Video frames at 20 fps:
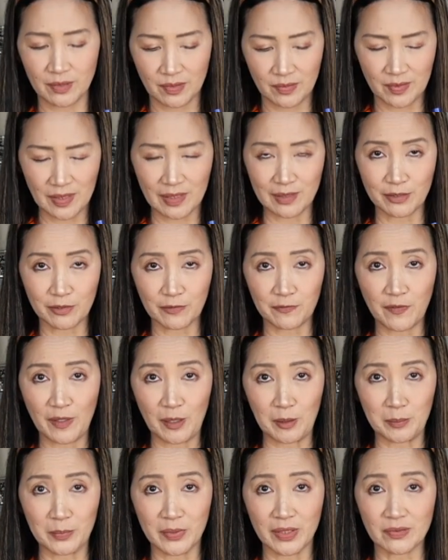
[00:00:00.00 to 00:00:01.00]
the sealing
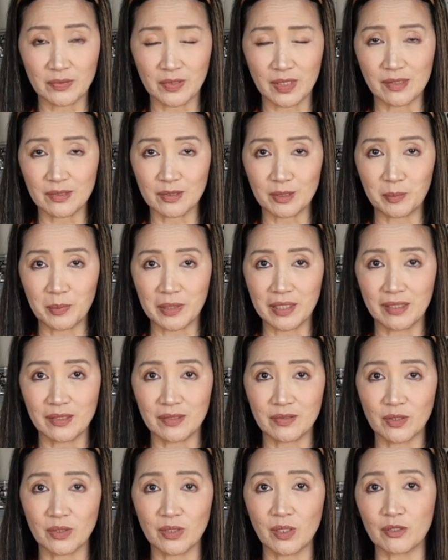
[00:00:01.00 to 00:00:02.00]
film, that's easy
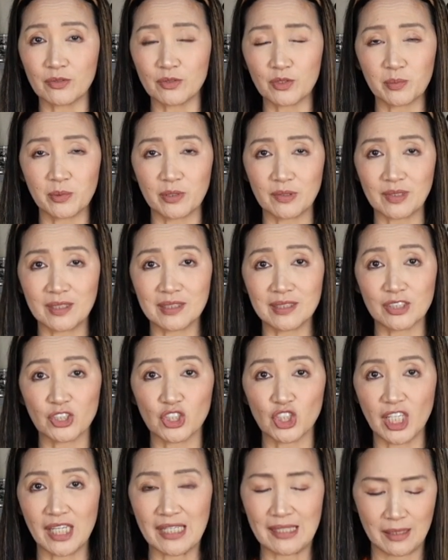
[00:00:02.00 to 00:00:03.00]
because your customers can just
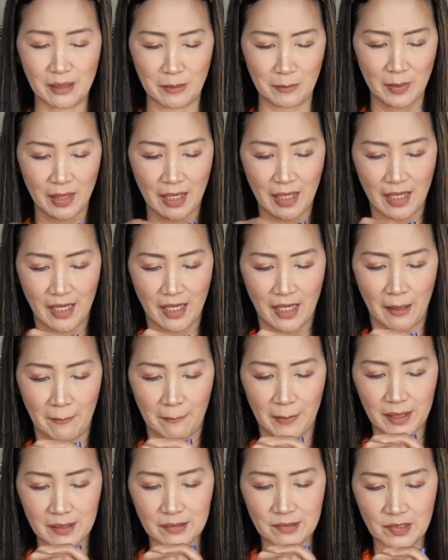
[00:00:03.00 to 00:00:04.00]
shake them.
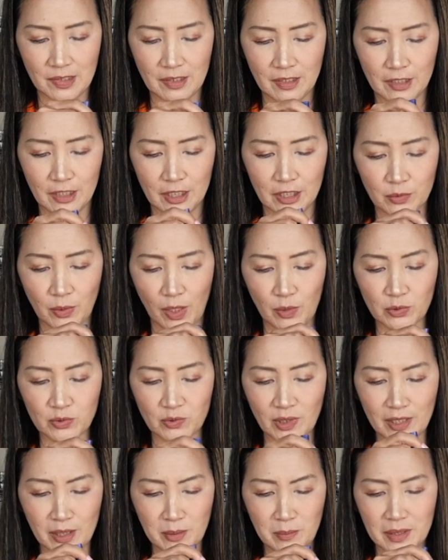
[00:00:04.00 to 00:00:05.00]
But I would
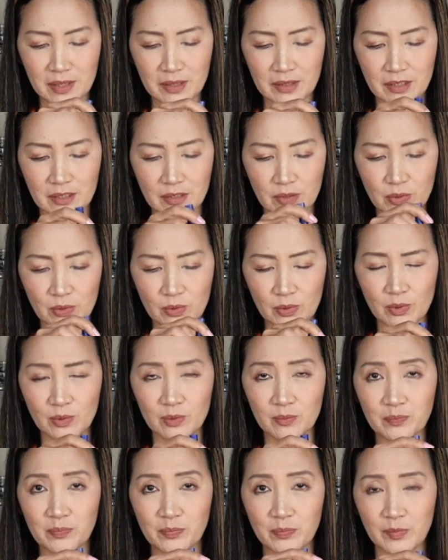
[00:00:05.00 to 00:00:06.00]
recommend that
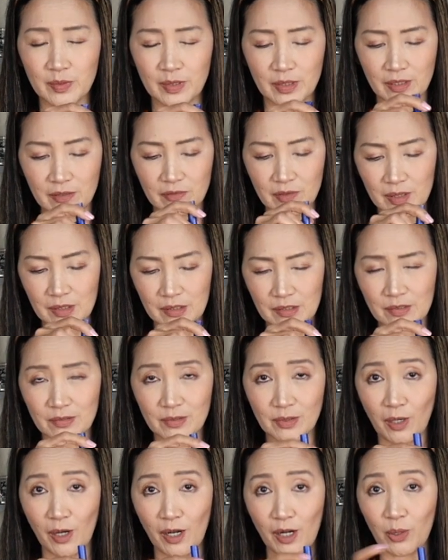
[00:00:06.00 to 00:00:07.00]
you give it a
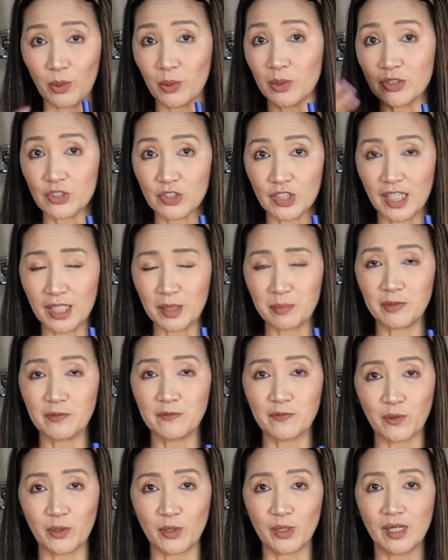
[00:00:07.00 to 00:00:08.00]
stir or a shake
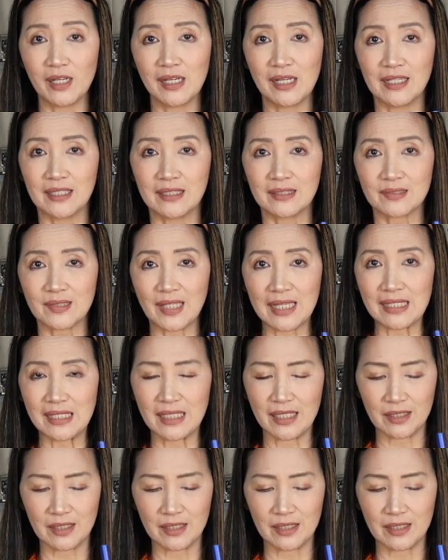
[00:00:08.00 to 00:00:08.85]
before taking